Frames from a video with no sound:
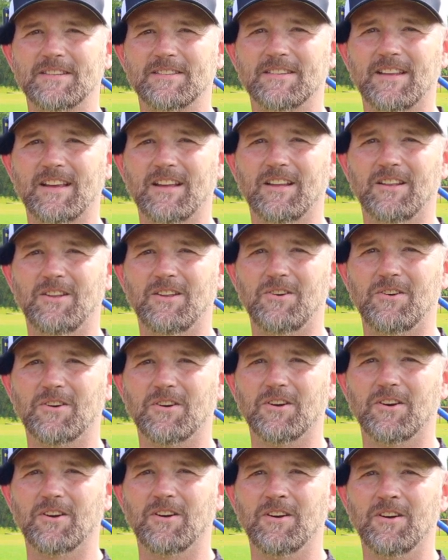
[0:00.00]
as like a
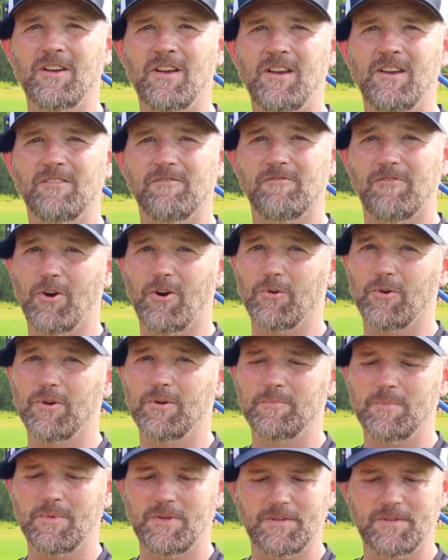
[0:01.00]
longer
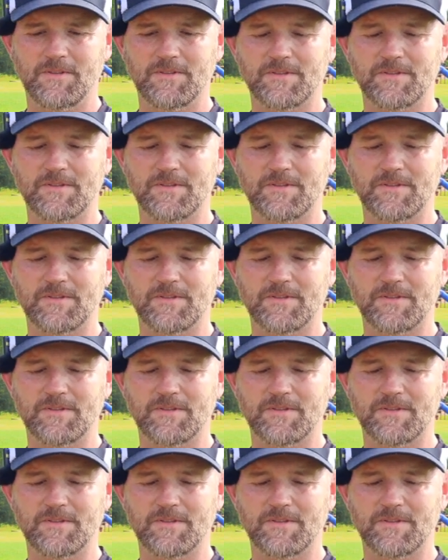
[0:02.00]
Votum.